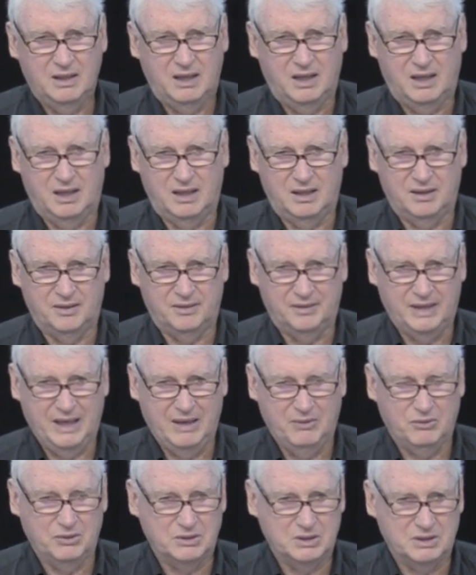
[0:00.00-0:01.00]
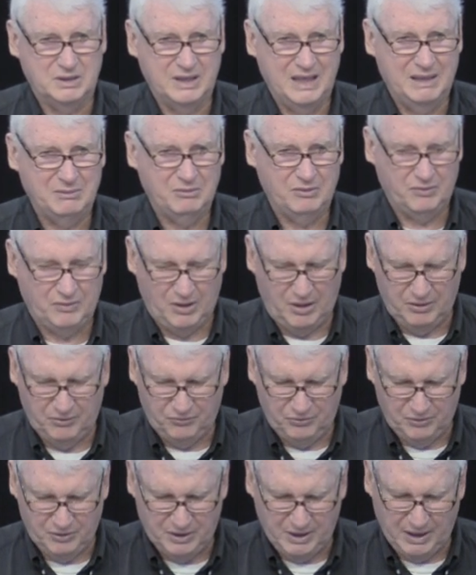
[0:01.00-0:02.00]
Uh, that was a time of
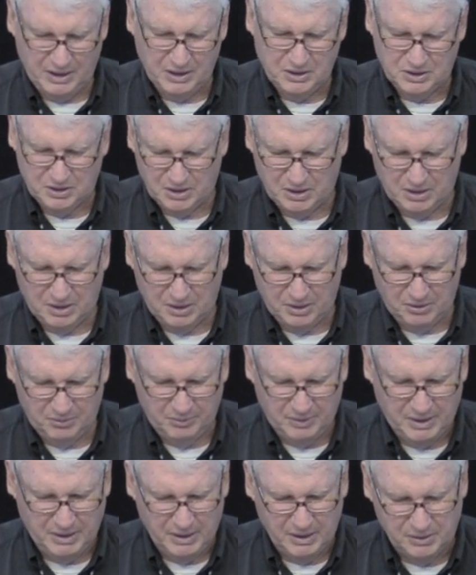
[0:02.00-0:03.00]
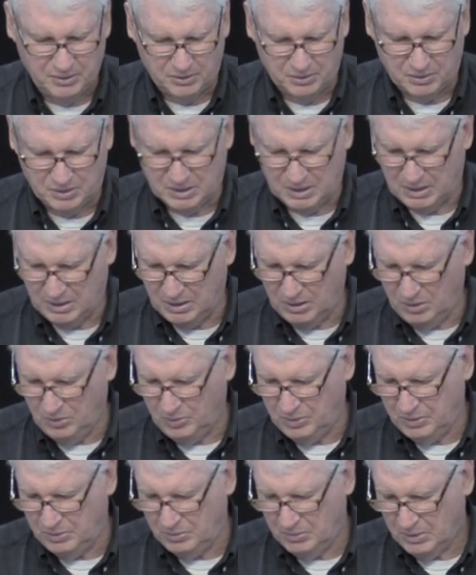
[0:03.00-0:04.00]
confrontation, and there have been others. I know
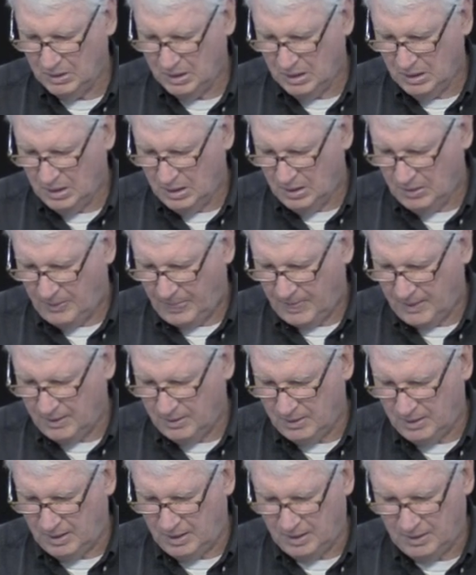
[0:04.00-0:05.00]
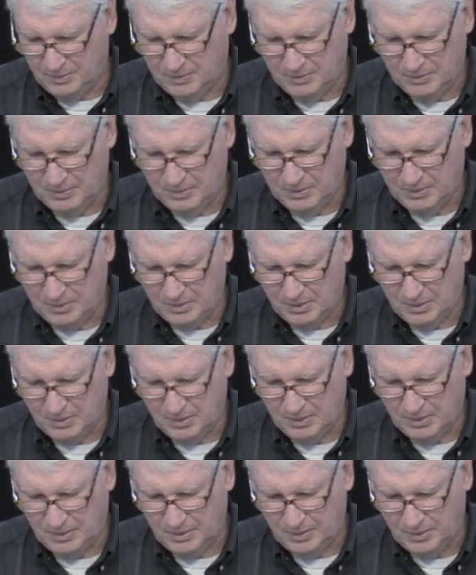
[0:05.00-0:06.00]
when uh,
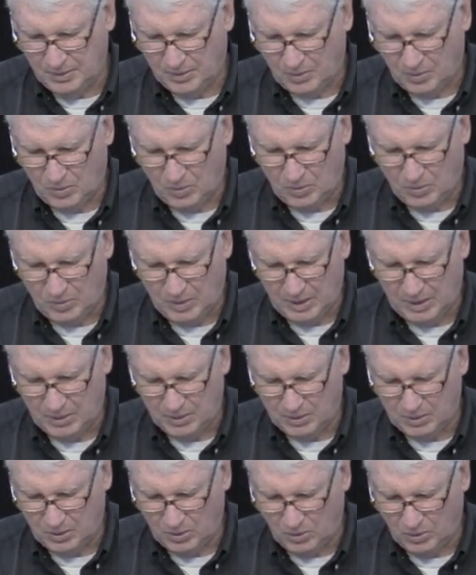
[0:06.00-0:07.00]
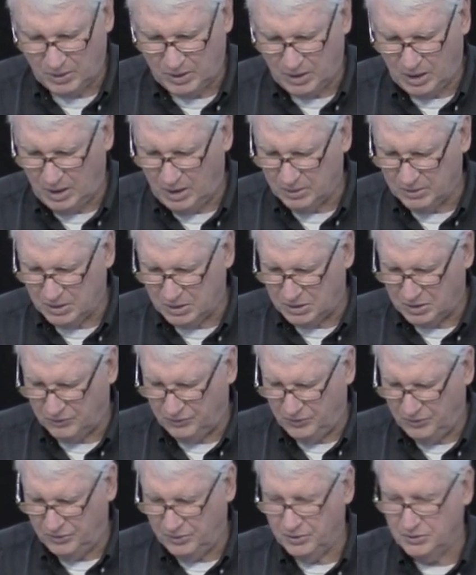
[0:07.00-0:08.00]
the, the Lord called us a
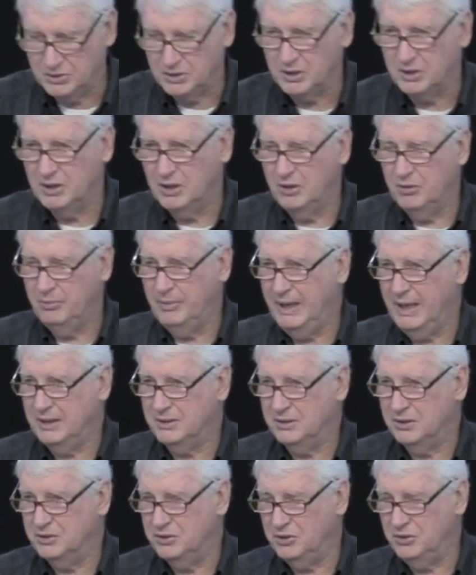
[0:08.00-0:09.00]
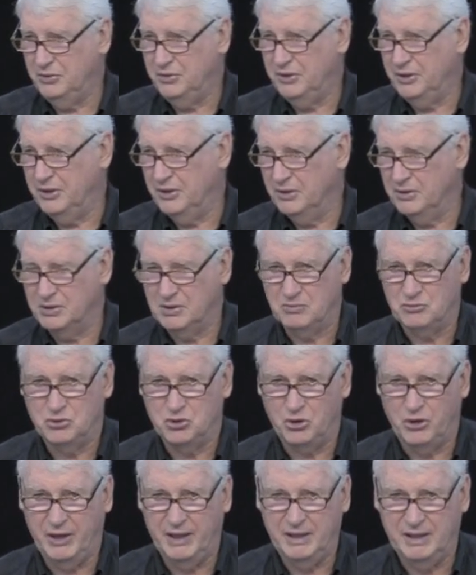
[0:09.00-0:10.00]
few years ago back to two years of
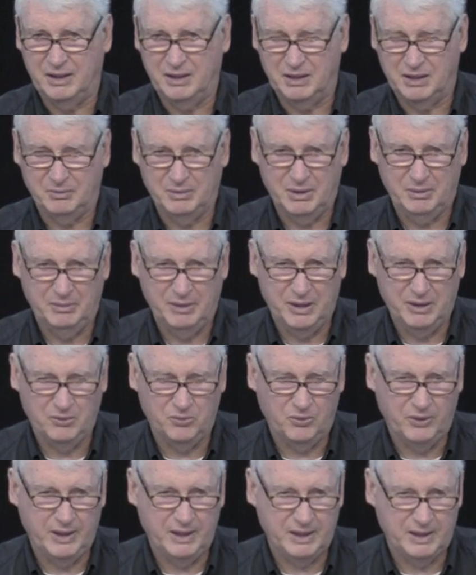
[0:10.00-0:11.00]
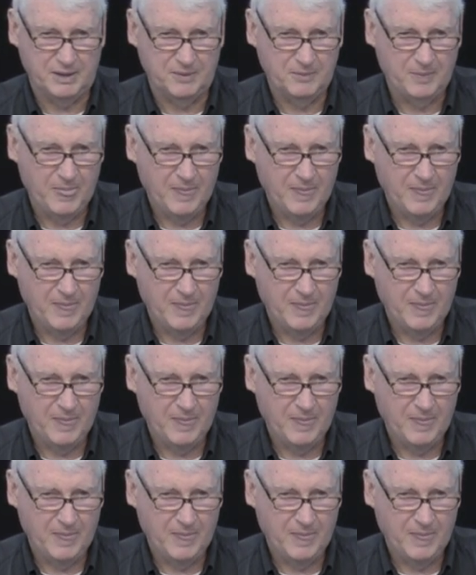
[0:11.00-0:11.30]
training to be made ready.